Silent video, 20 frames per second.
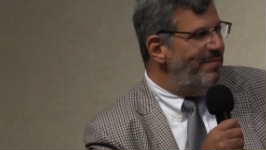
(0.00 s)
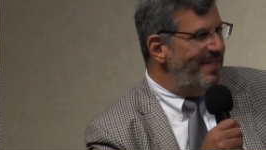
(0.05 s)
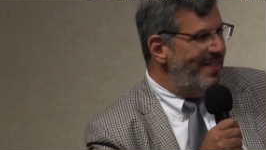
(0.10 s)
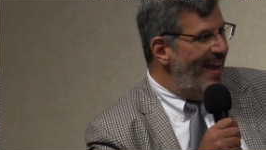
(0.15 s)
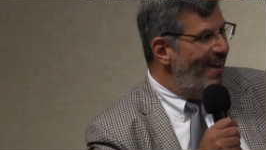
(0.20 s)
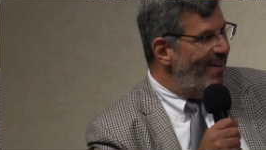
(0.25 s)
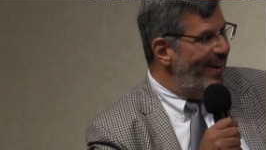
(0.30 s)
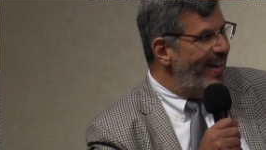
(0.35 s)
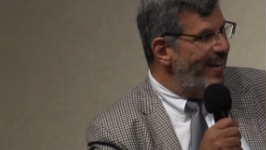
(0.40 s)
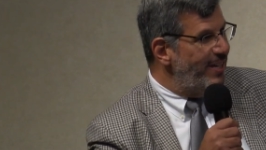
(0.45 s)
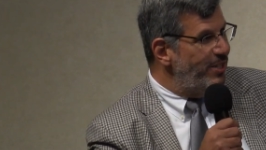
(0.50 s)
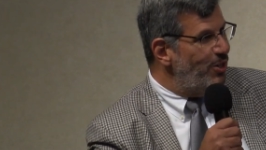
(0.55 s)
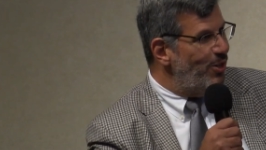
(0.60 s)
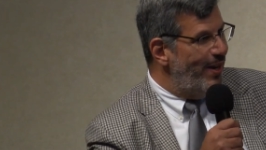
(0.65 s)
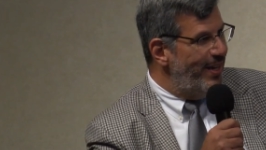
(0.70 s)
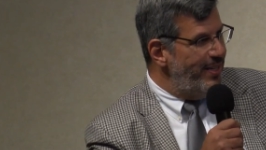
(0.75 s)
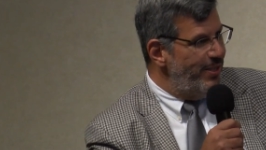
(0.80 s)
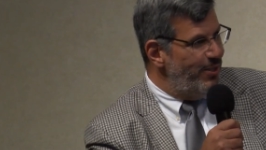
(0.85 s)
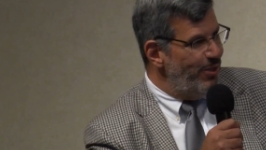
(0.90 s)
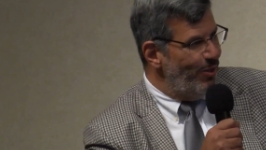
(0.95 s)
Now I got to
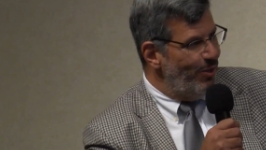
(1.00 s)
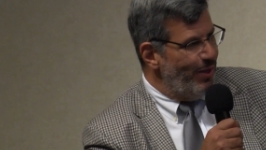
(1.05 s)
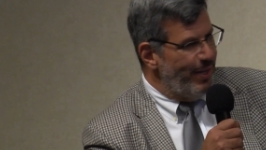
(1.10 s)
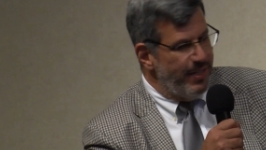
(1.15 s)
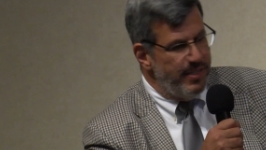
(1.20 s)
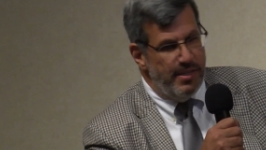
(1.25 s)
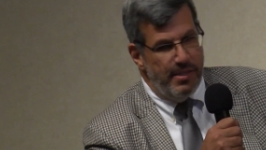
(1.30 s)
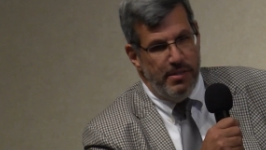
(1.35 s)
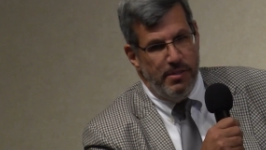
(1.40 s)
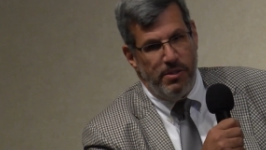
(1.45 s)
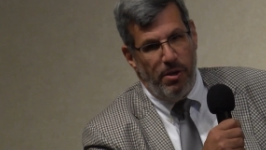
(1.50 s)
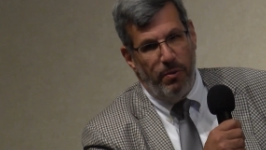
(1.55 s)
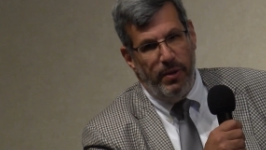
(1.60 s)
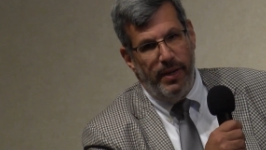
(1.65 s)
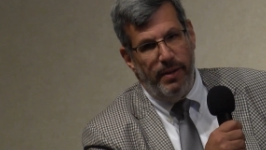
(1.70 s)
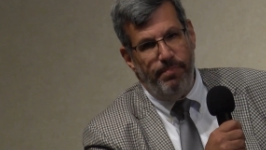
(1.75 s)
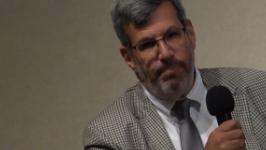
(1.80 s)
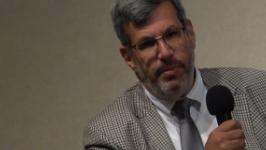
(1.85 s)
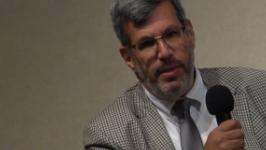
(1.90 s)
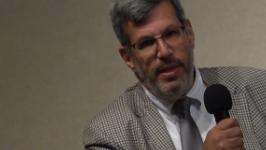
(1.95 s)
try to do this.
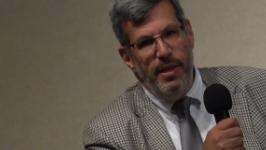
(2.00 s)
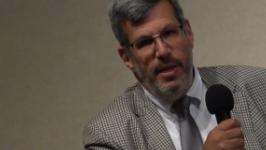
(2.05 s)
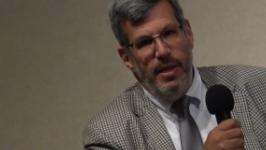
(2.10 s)
So,